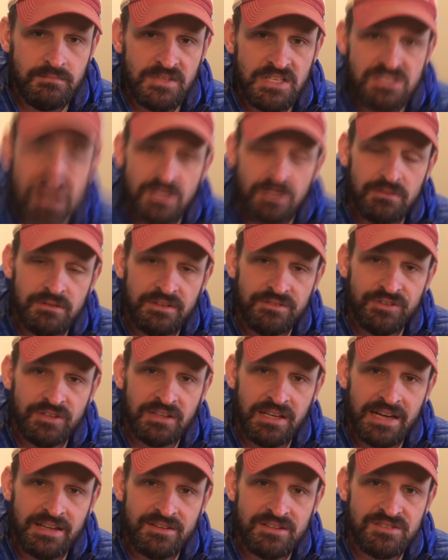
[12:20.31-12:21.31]
So if you
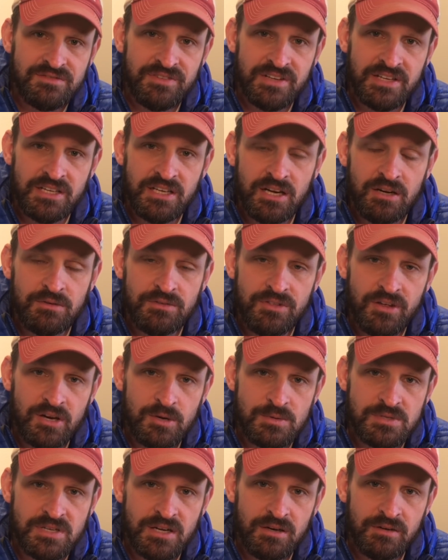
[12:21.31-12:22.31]
liked this video and thought it
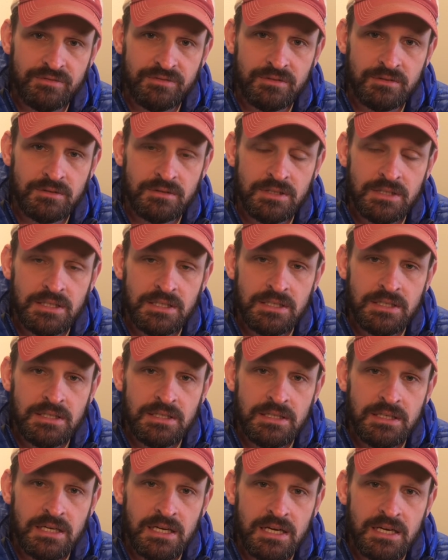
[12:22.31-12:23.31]
was helpful,
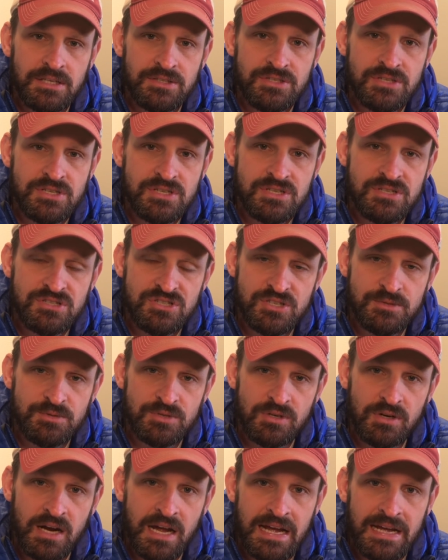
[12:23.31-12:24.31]
just
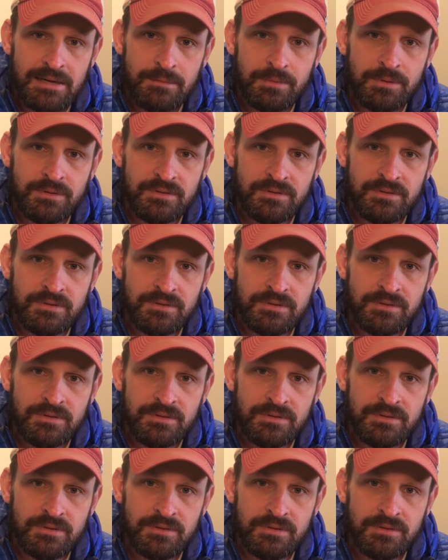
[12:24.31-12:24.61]
subscribe.